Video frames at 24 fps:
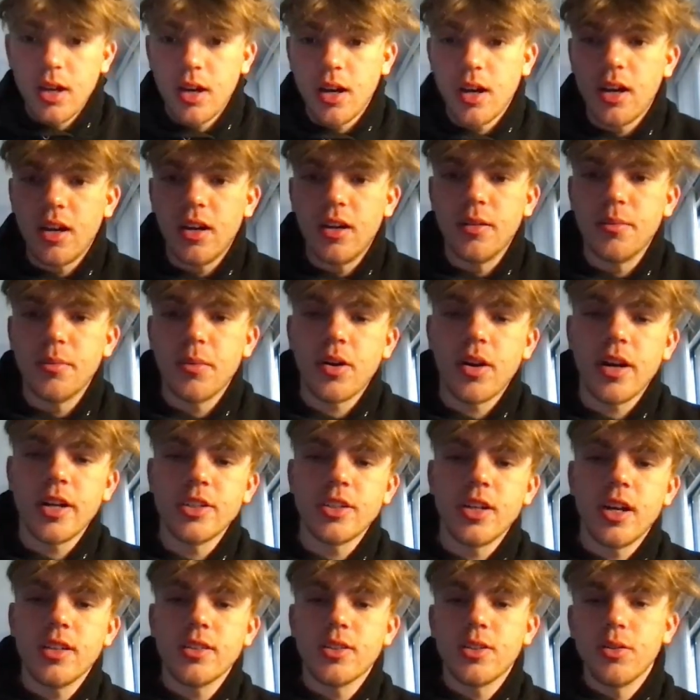All right,
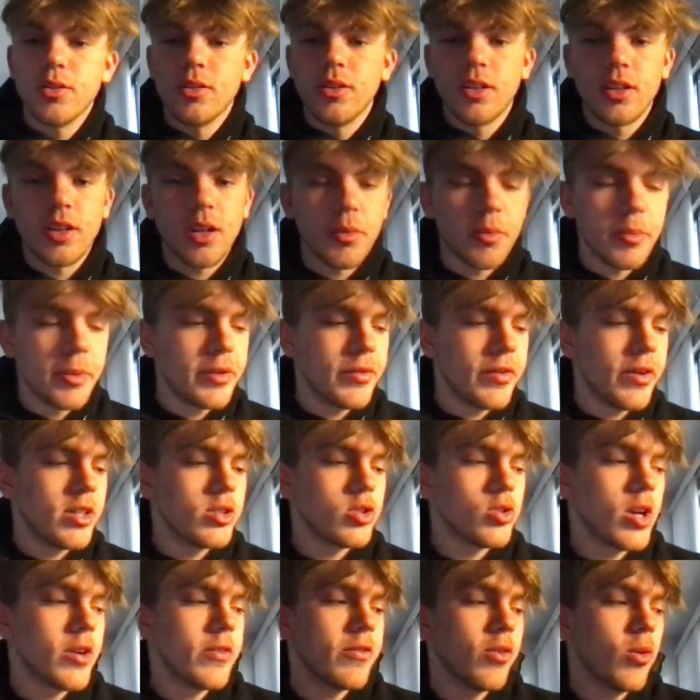John. So look, it will be very
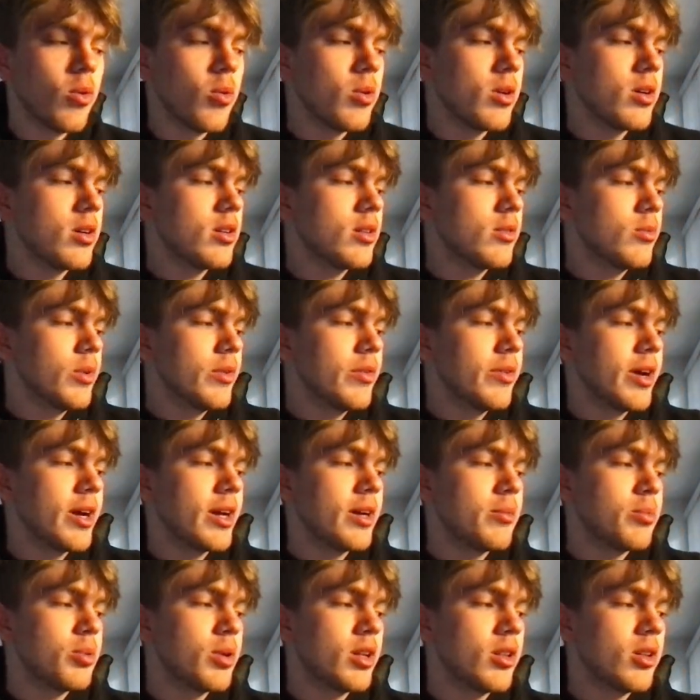straightforward. We've had
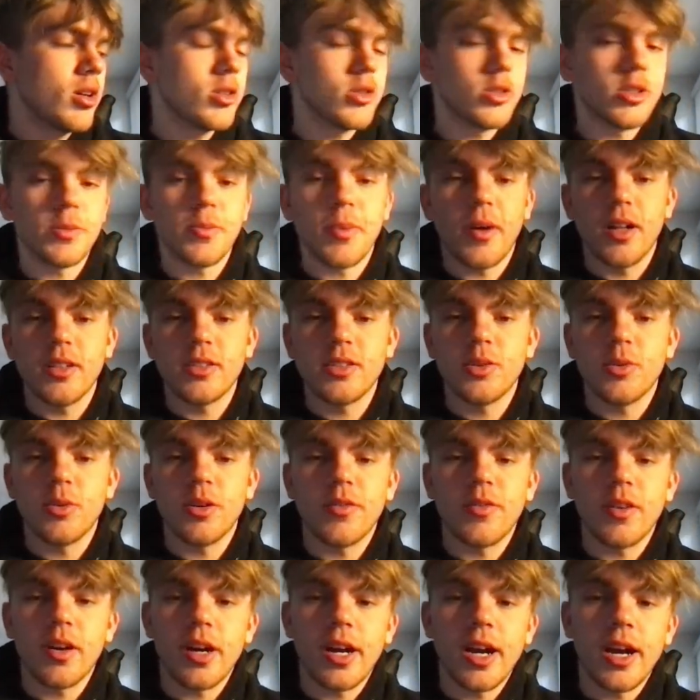a pretty large response to one
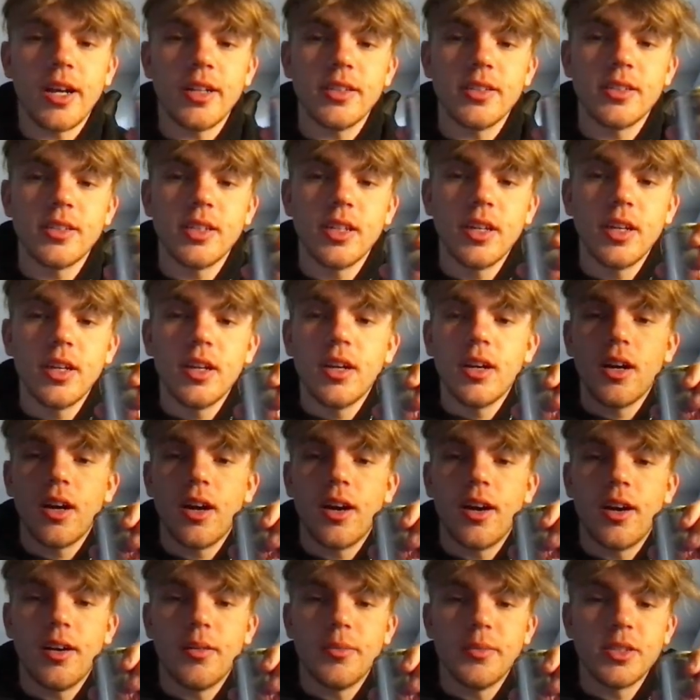of our ads.
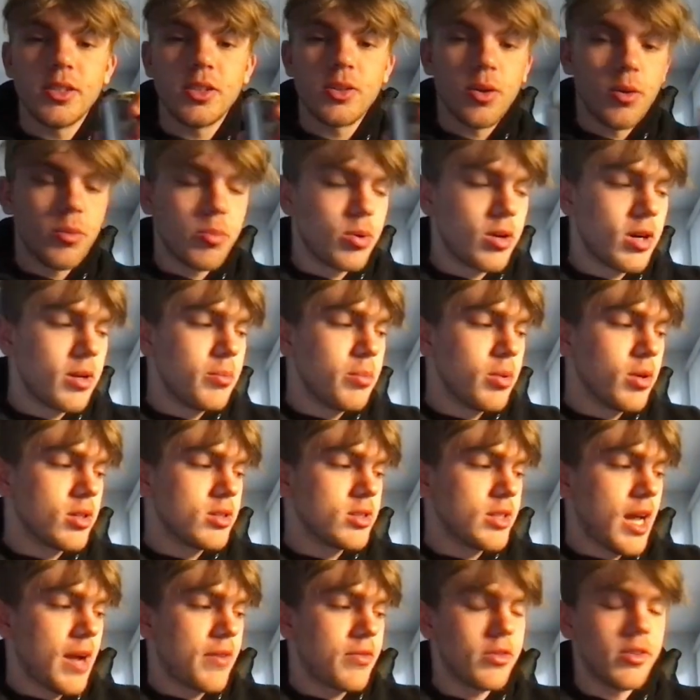And so I'm pretty
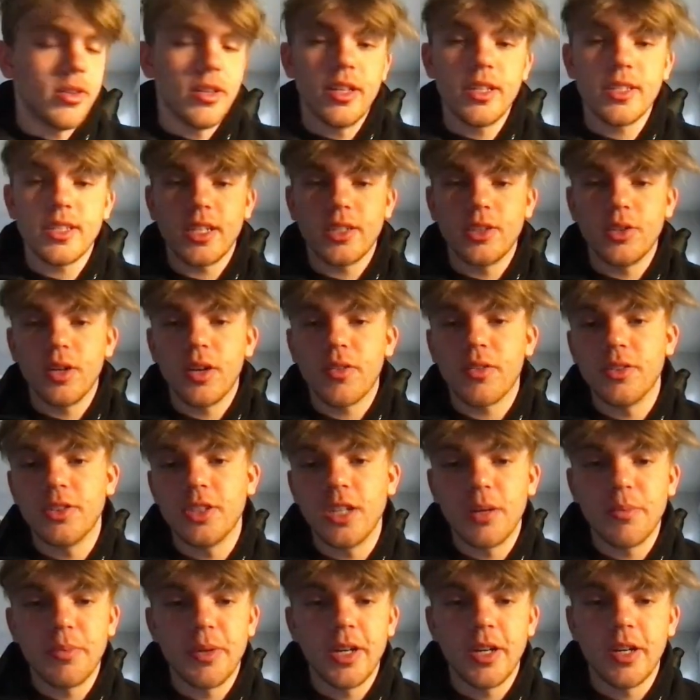booked after this. I do have to
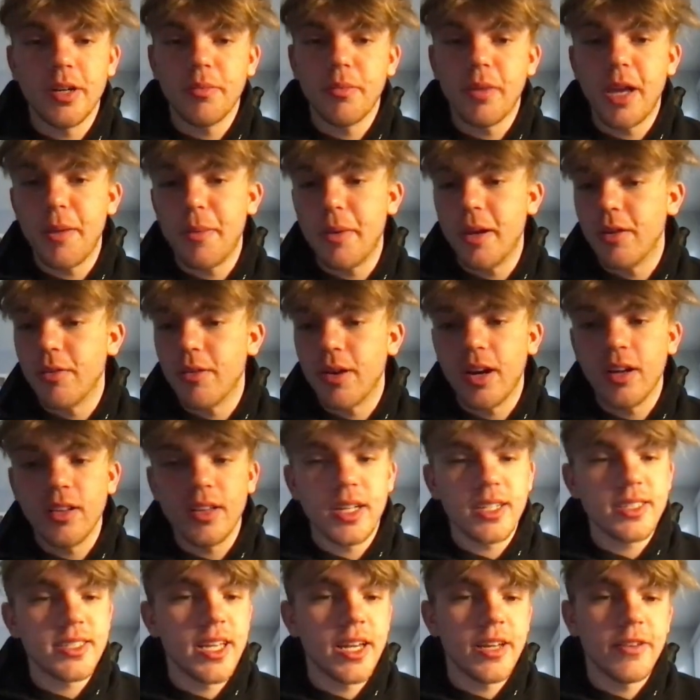jump here in maybe around
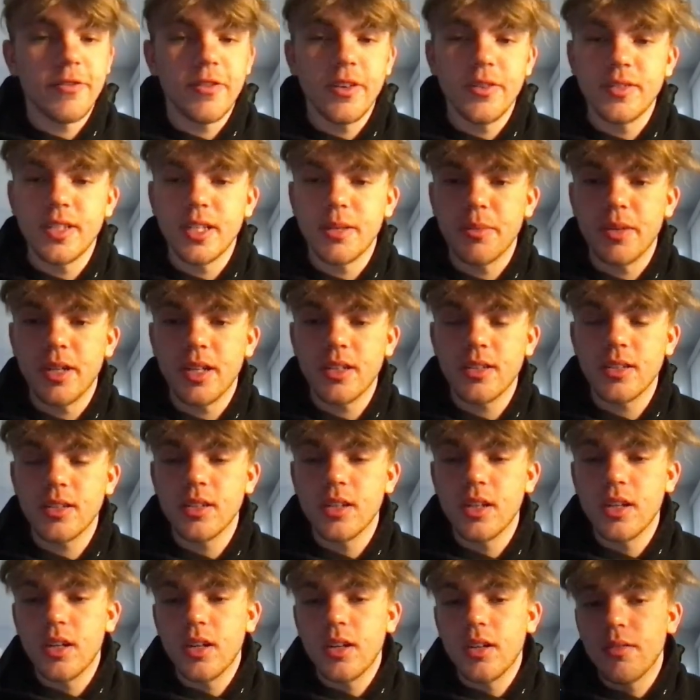like 10-15 minutes,
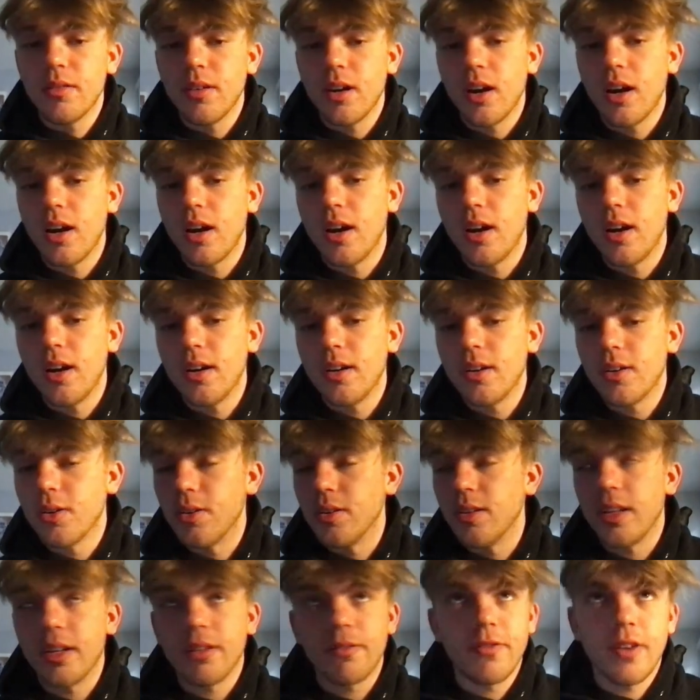
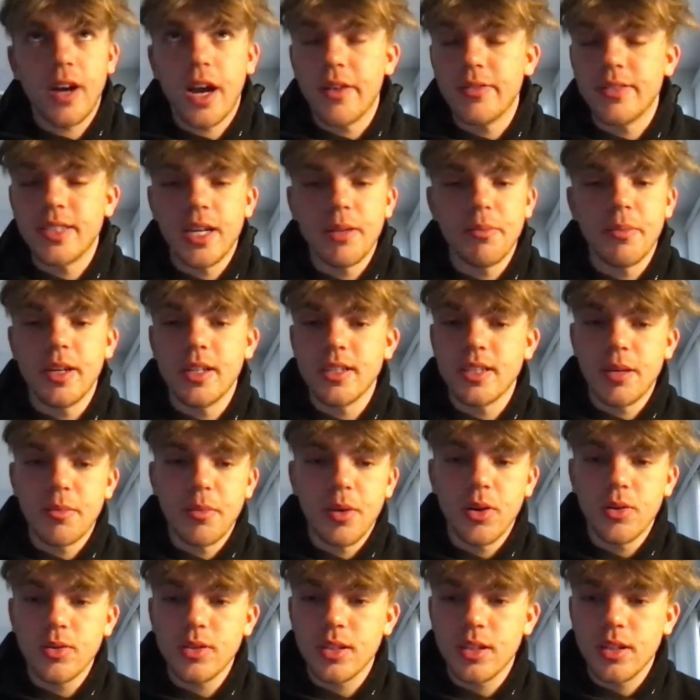or like 5-10 minutes at
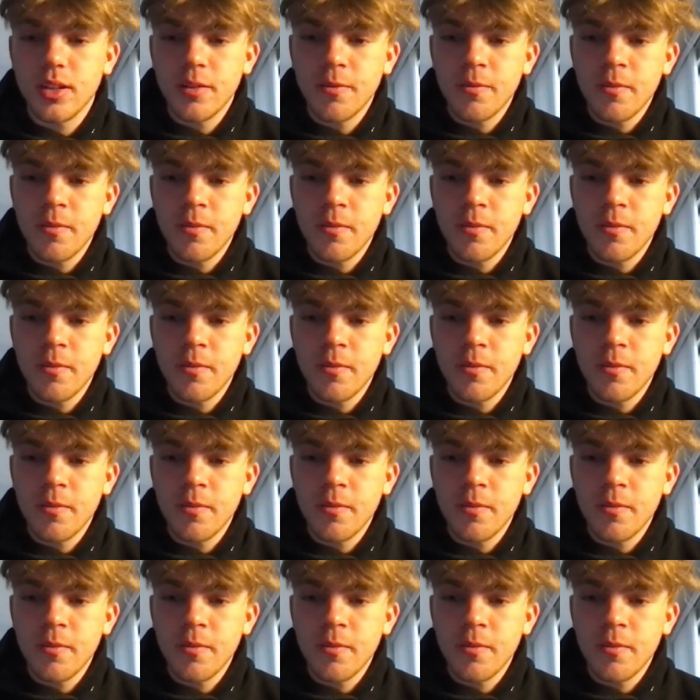most.